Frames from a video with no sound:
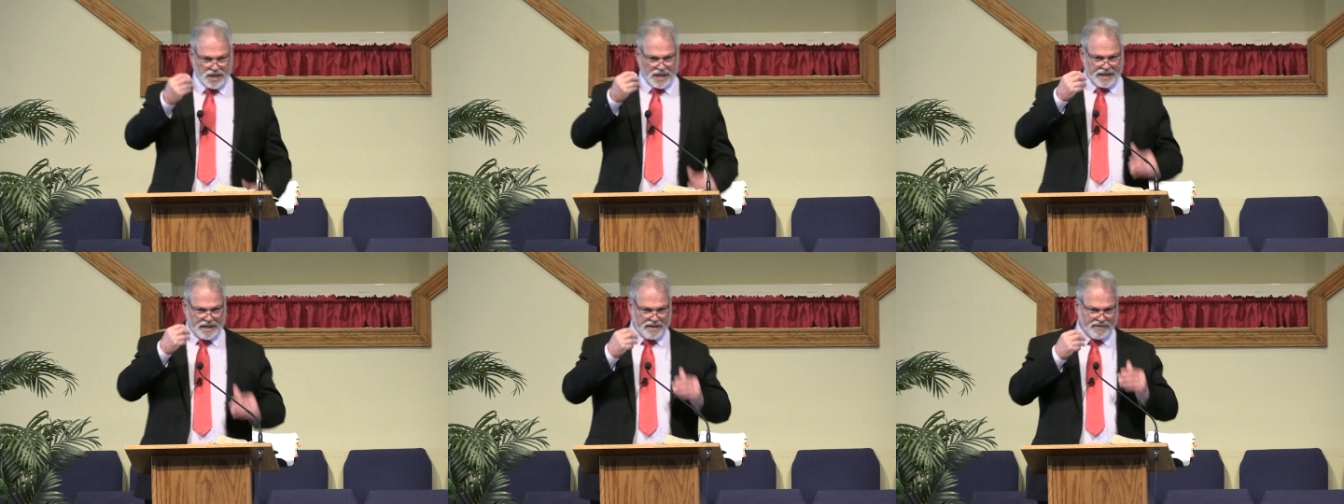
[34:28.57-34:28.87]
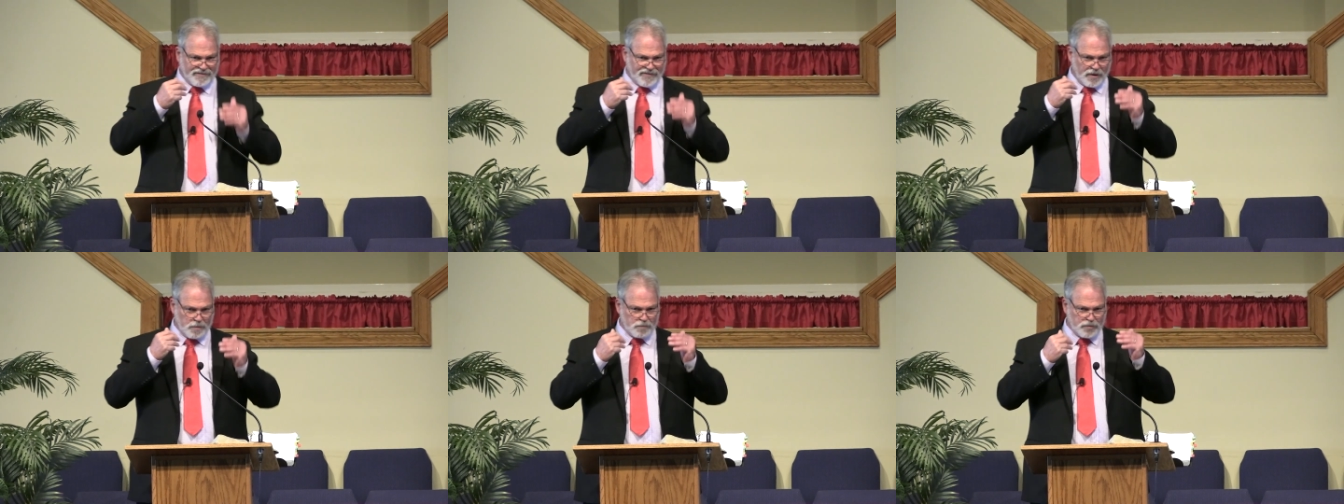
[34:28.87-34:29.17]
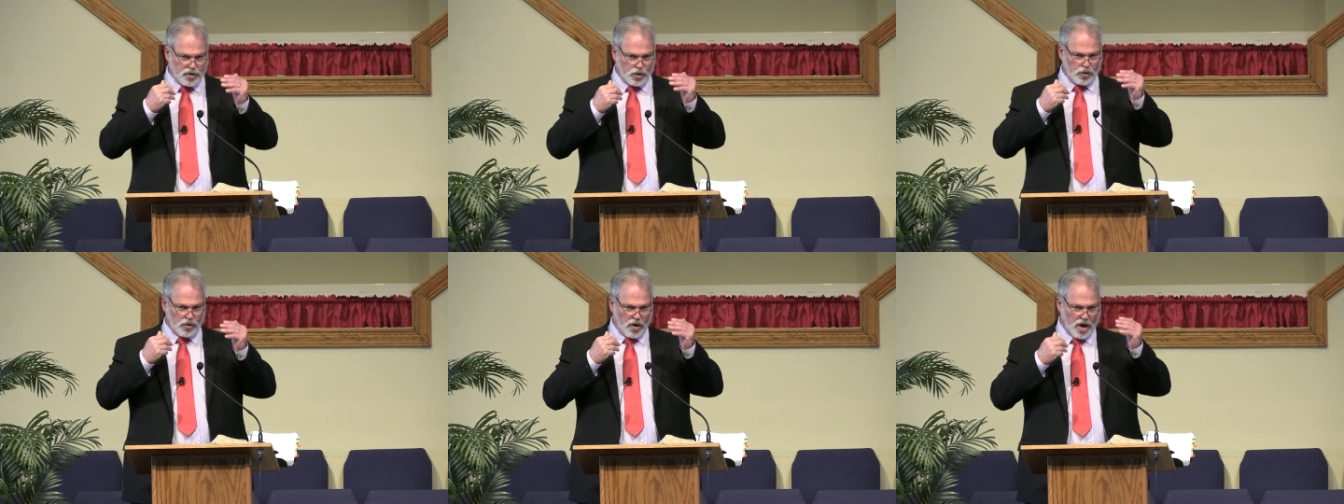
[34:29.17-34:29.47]
eh, from
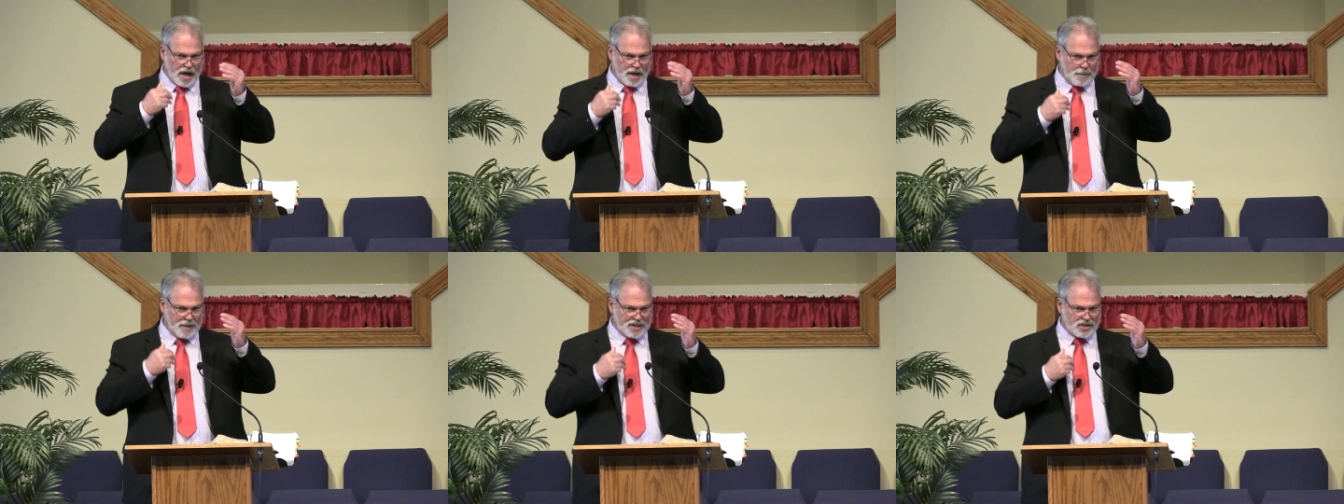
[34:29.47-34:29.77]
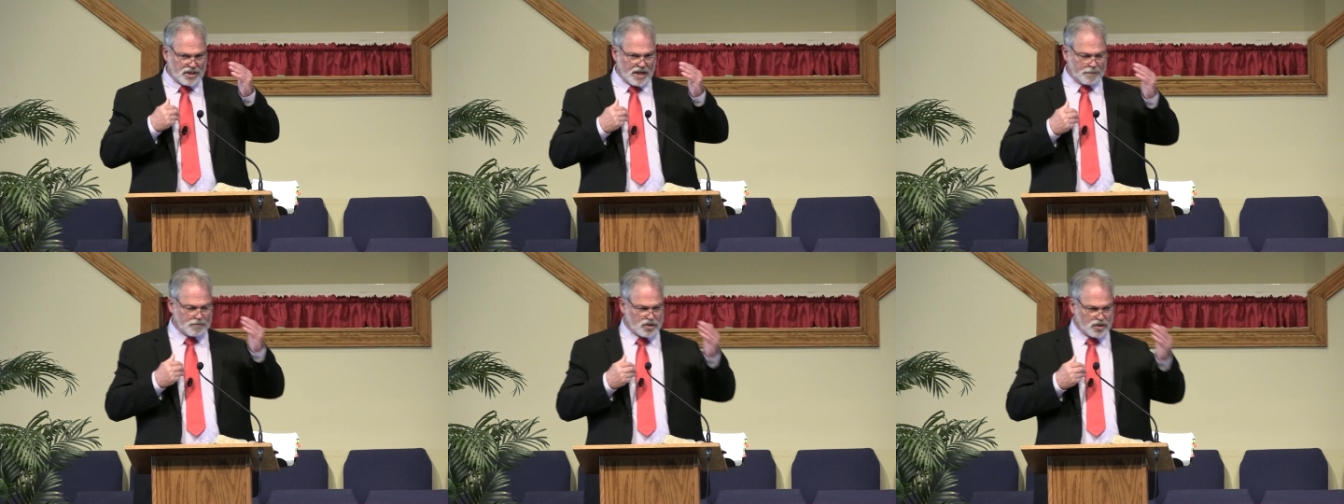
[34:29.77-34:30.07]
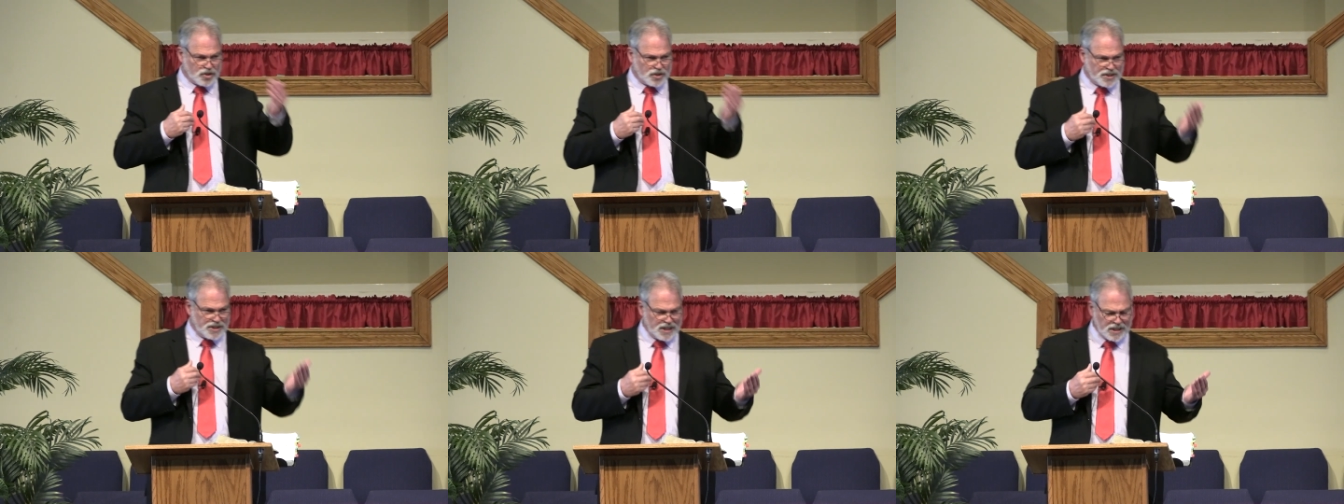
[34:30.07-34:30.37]
Deuteronomy chapter
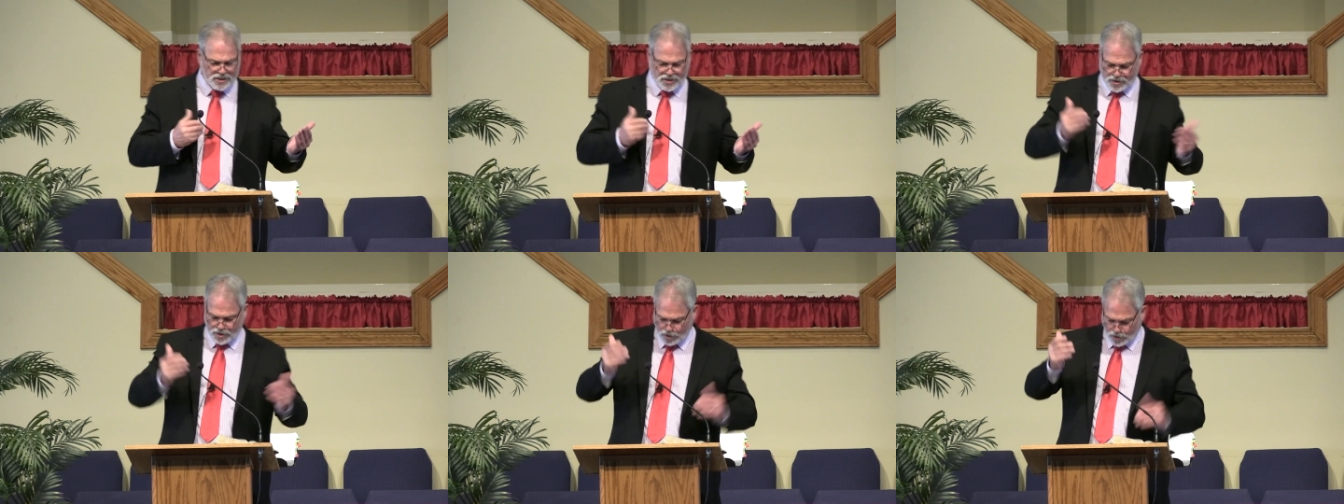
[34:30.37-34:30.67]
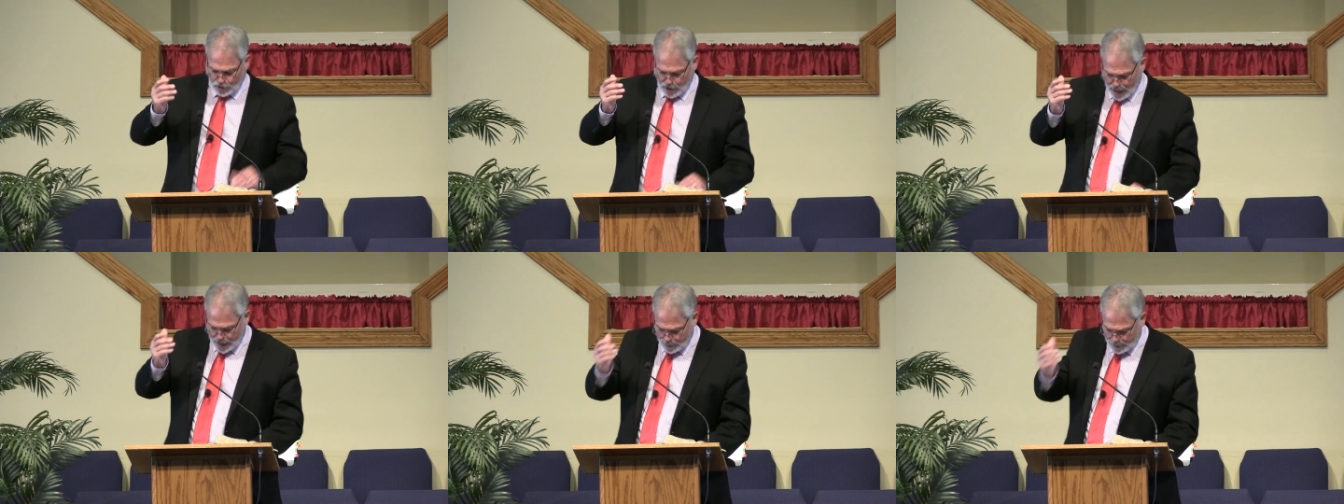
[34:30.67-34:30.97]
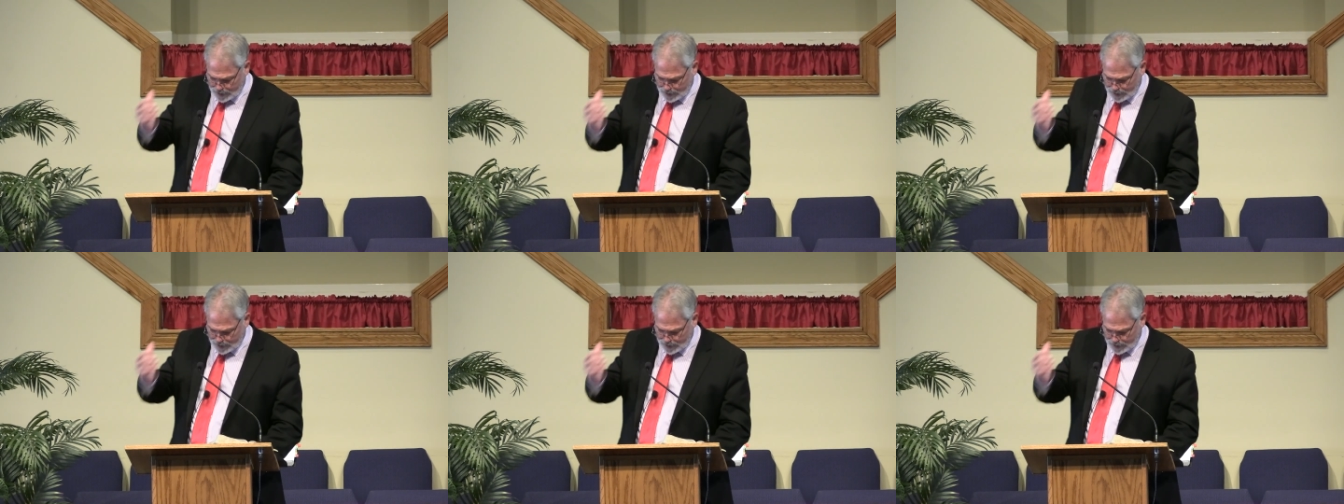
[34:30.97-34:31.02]
6, Deuteronomy